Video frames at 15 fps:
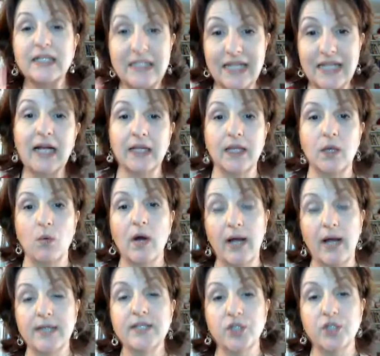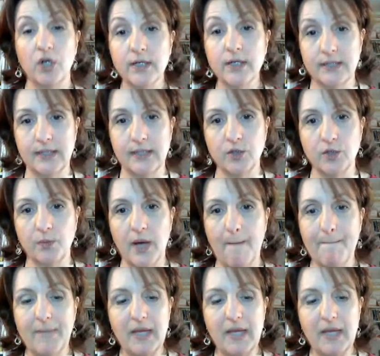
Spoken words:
exactly why I started Sizzlebop,